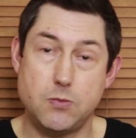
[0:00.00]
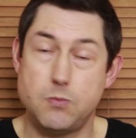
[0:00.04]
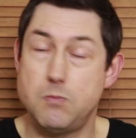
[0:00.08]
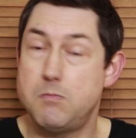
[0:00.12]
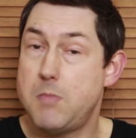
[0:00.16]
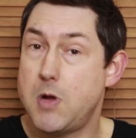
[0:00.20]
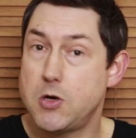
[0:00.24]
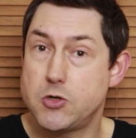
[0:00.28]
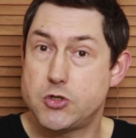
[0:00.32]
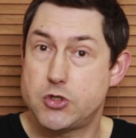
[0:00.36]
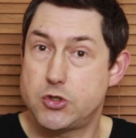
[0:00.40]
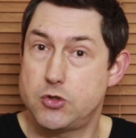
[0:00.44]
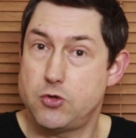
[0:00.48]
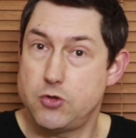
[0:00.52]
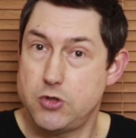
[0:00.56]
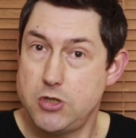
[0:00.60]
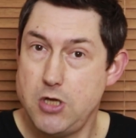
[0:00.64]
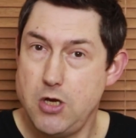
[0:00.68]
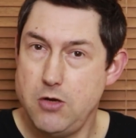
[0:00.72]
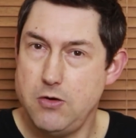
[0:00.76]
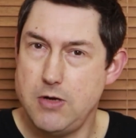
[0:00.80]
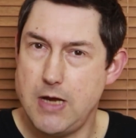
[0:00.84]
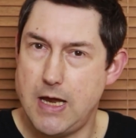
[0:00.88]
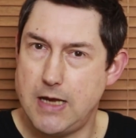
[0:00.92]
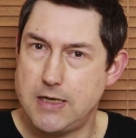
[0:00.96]
amongst your
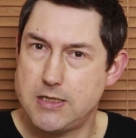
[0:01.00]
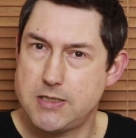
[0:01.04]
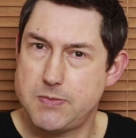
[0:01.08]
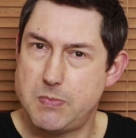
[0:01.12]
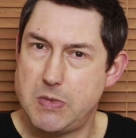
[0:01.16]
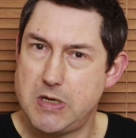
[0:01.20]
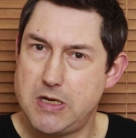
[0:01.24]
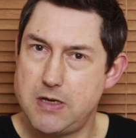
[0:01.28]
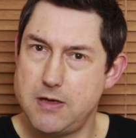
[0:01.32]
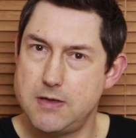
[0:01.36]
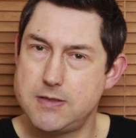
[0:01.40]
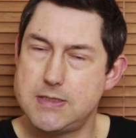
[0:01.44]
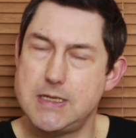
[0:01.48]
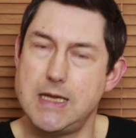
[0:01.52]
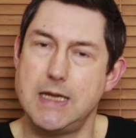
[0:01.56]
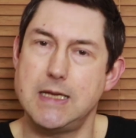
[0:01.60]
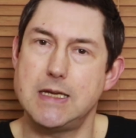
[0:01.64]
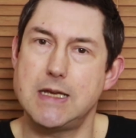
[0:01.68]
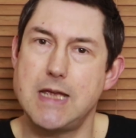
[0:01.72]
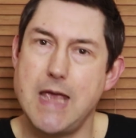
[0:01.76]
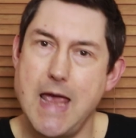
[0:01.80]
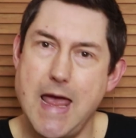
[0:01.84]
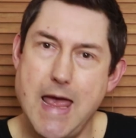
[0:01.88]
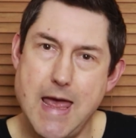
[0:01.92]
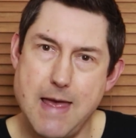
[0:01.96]
units because
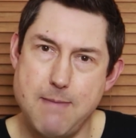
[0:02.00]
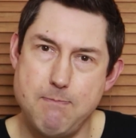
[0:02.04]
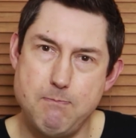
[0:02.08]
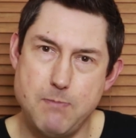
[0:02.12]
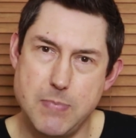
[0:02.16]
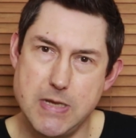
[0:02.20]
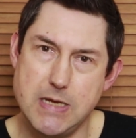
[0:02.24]
it can